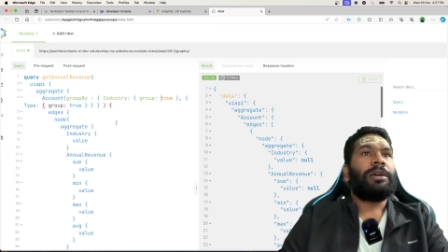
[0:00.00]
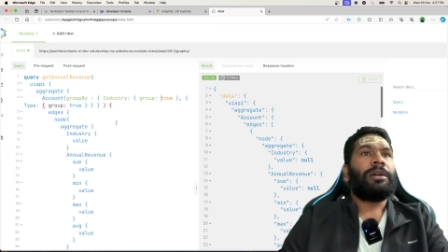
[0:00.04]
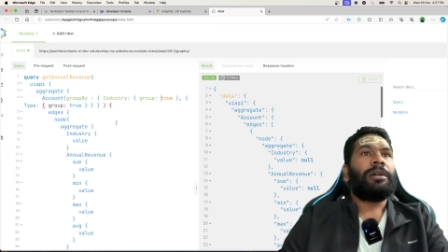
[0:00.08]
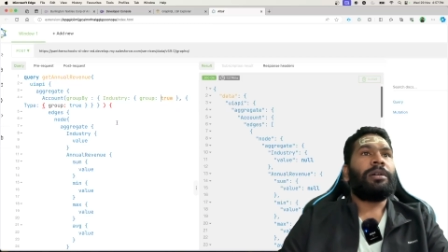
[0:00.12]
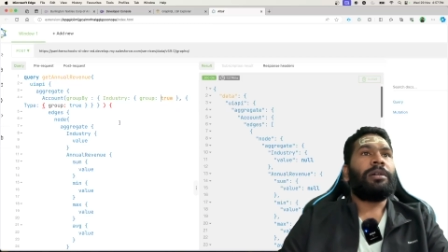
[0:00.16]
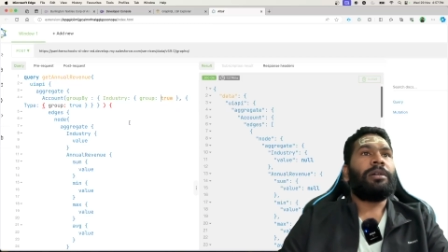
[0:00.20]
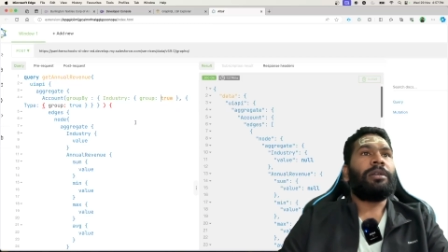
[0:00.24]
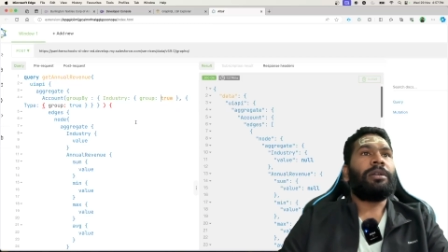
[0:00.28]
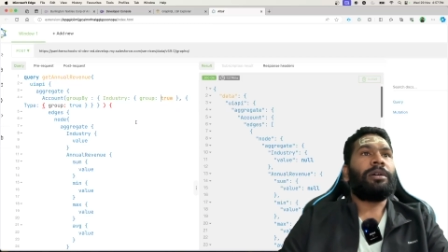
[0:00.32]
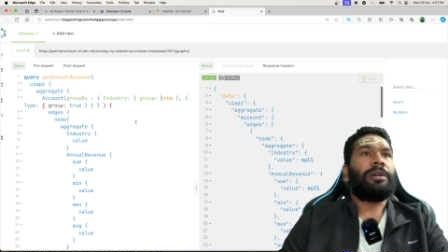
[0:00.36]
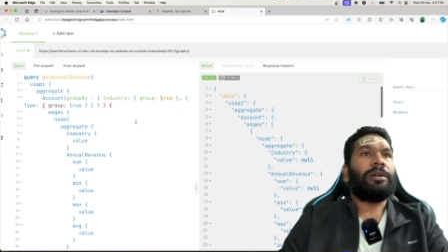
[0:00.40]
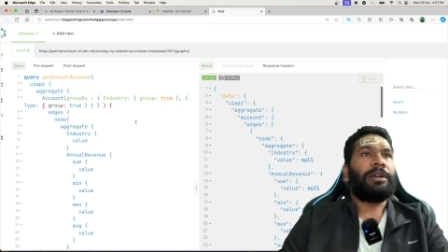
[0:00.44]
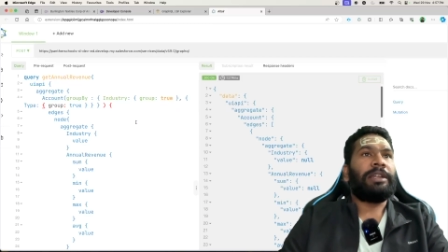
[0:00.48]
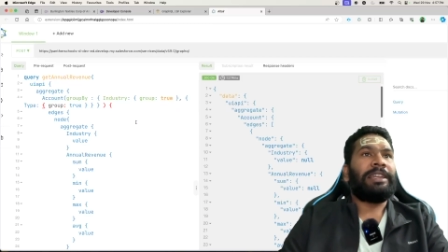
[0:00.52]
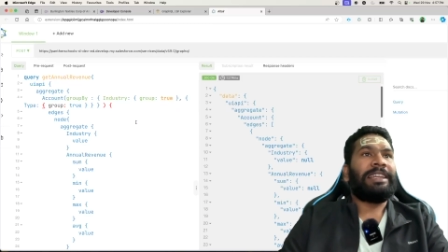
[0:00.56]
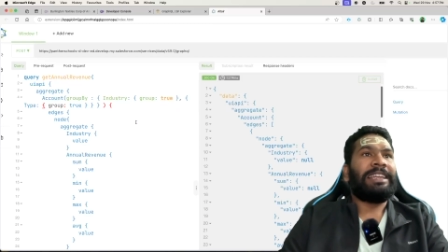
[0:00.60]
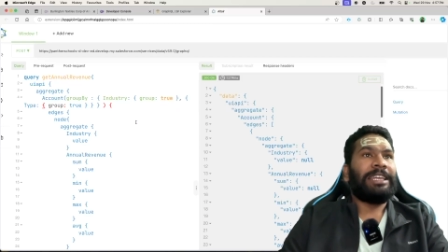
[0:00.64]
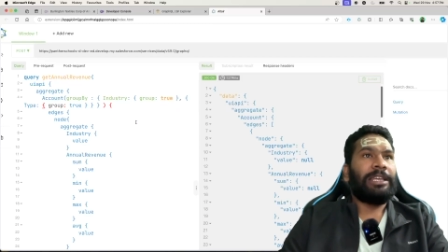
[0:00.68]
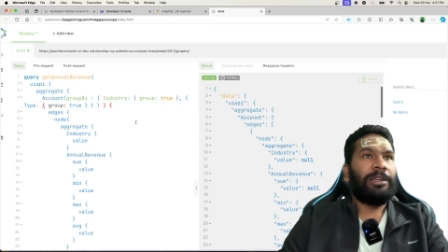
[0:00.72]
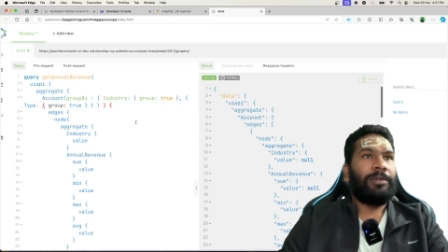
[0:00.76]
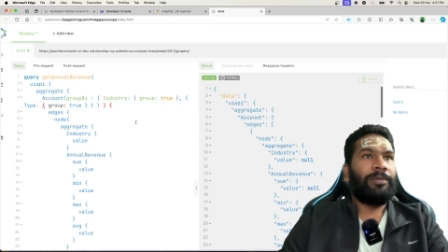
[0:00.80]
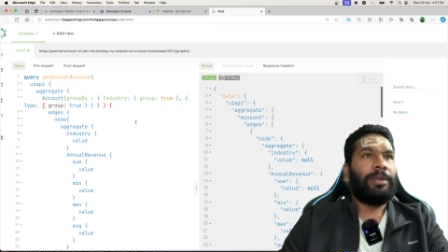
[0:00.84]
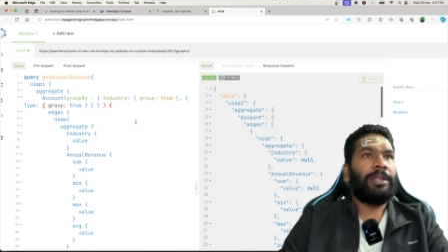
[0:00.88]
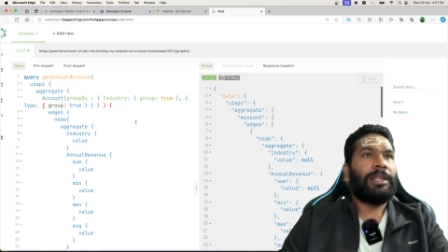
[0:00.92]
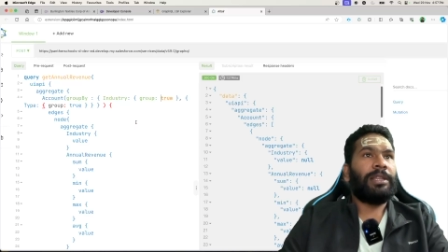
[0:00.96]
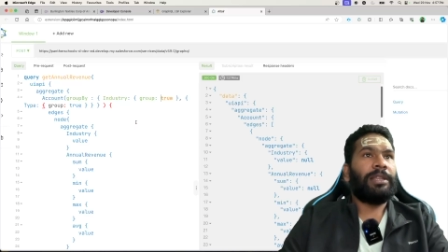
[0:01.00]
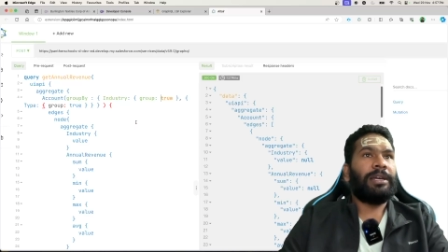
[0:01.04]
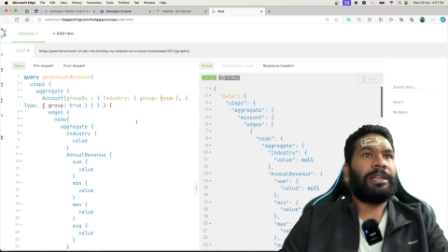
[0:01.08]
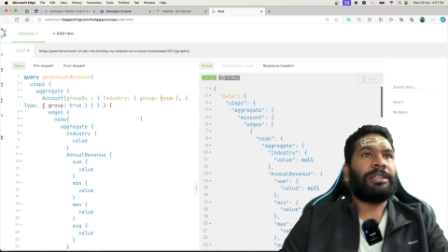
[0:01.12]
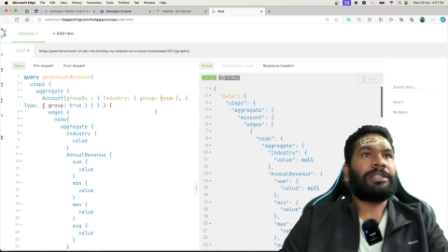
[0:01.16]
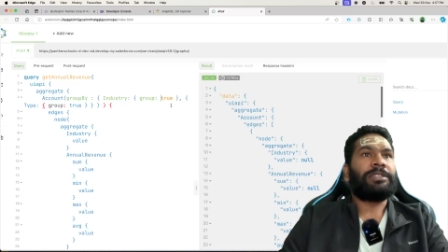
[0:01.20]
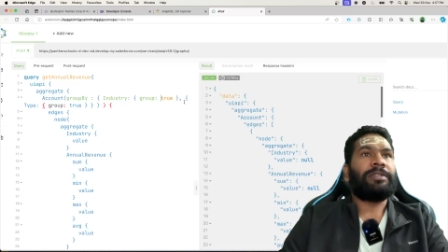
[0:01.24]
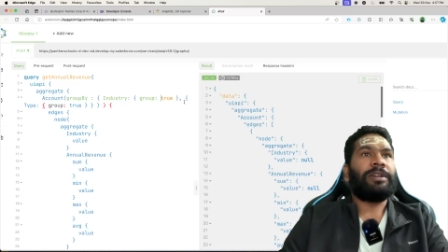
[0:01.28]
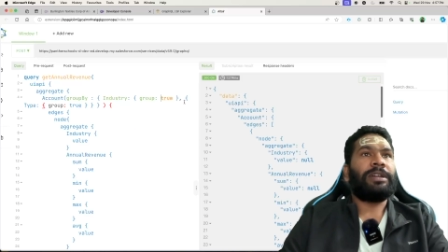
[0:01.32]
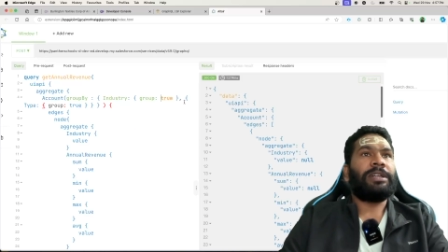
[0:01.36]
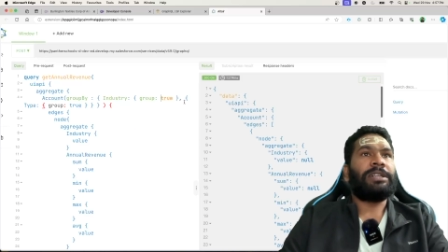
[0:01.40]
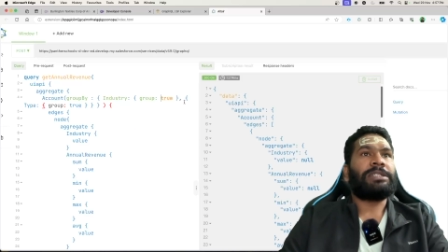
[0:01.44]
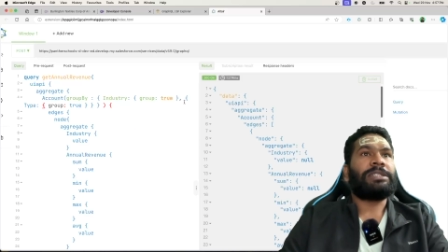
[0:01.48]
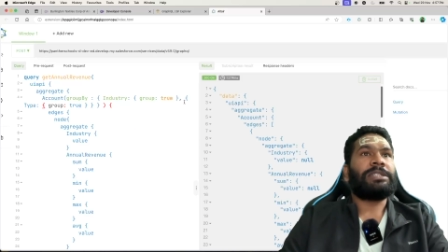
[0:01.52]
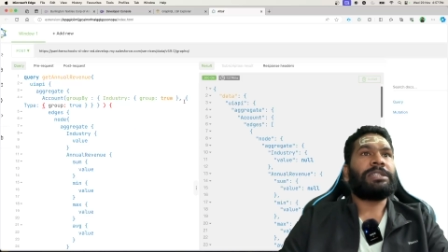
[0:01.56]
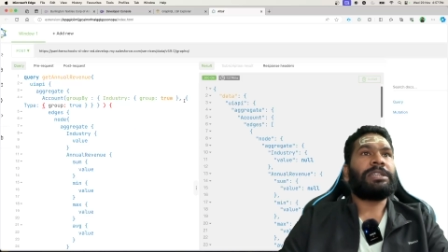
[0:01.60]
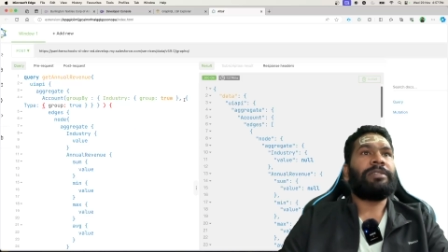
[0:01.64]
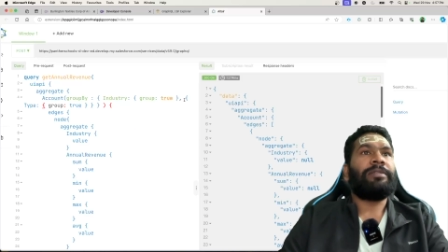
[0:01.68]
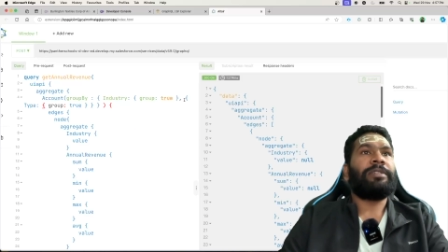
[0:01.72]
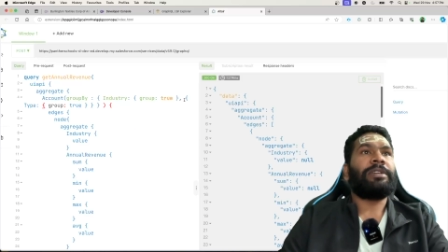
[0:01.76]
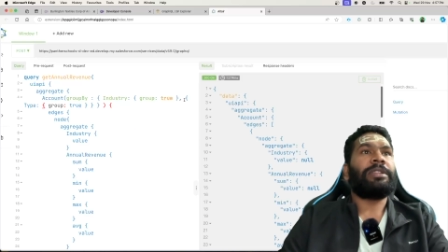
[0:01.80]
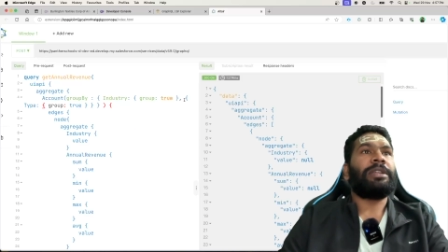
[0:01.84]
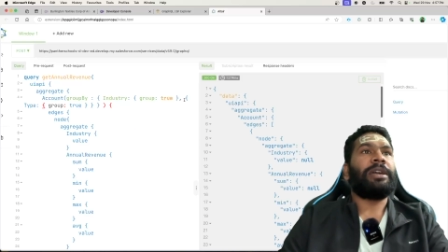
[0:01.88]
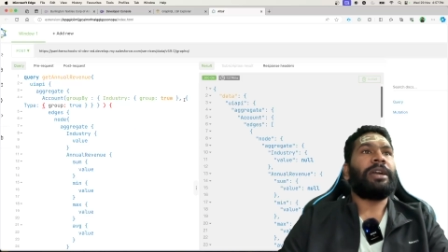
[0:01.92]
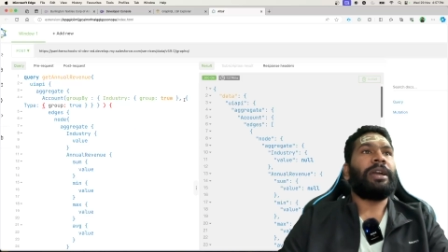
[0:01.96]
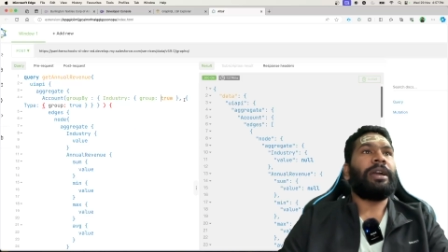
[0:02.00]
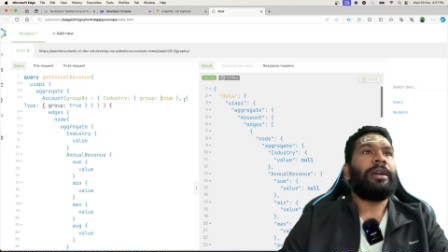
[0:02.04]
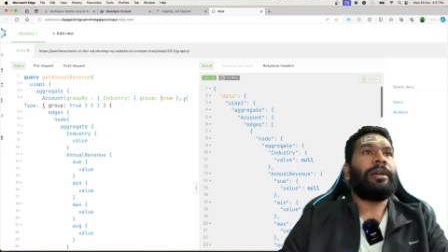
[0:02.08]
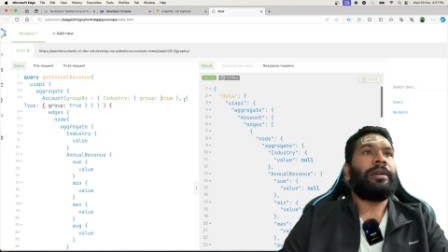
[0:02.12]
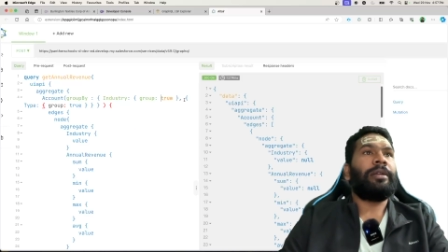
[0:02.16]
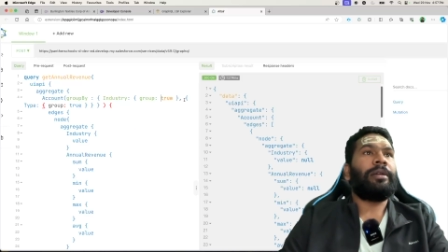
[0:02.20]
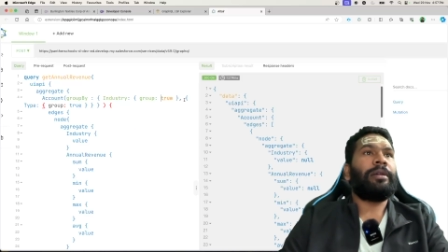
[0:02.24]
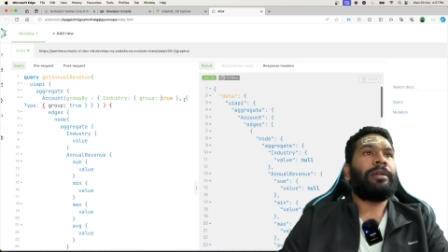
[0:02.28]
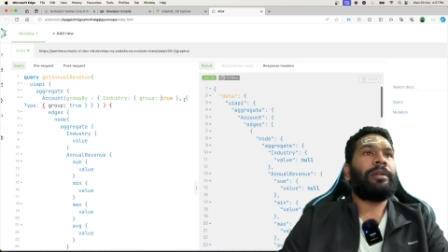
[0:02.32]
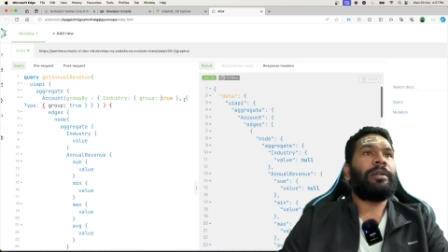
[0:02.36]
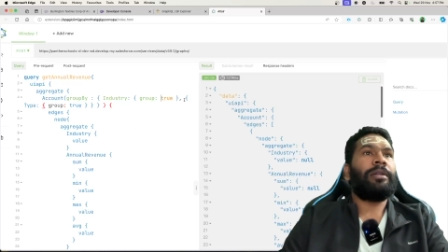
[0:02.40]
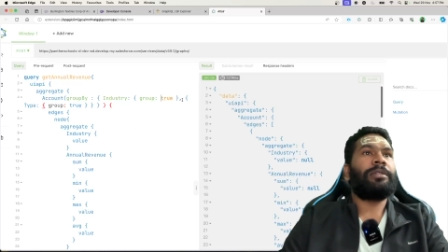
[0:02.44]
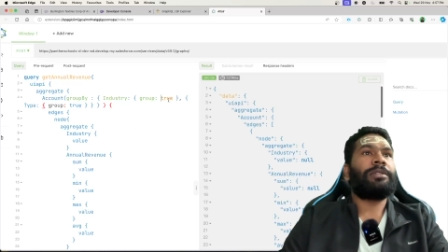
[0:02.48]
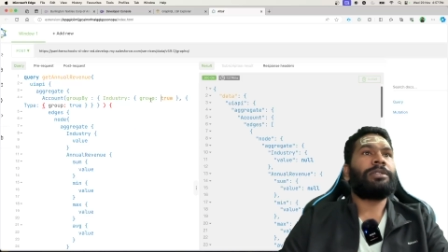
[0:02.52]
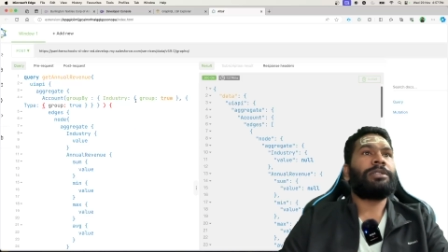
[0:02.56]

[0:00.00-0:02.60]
a wrong label that's why it's giving the error